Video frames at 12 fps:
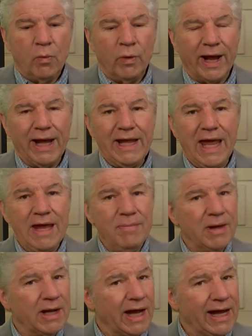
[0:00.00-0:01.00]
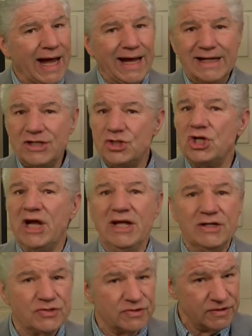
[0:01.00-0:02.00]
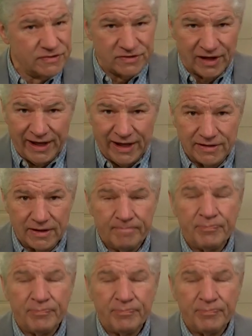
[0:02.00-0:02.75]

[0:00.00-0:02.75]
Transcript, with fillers: When I came in, I kind of changed the slate.